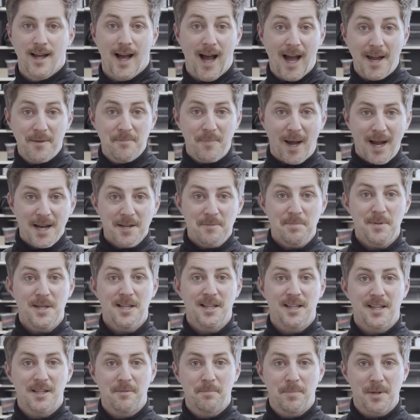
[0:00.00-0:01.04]
I might be a
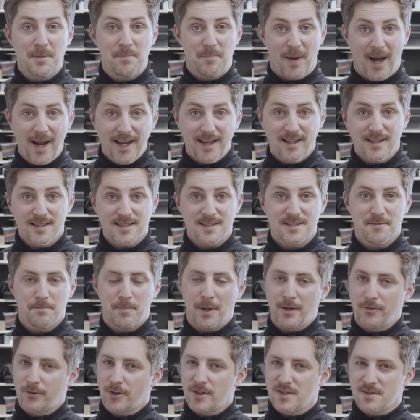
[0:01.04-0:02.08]
little bit biased,
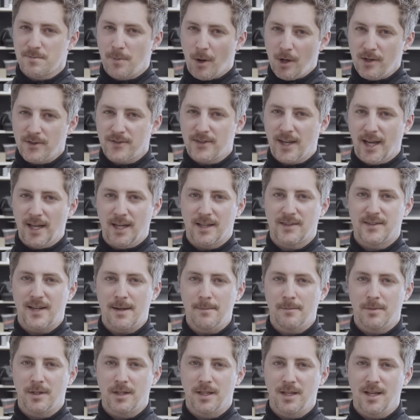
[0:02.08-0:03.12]
but for small-scale
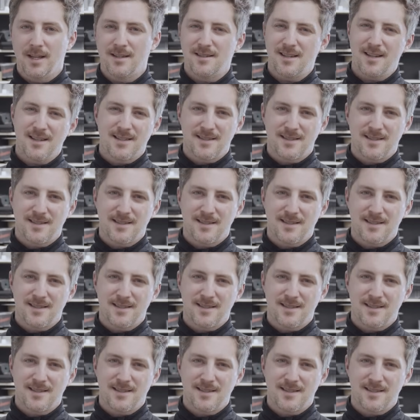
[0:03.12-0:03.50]
assembly, it's a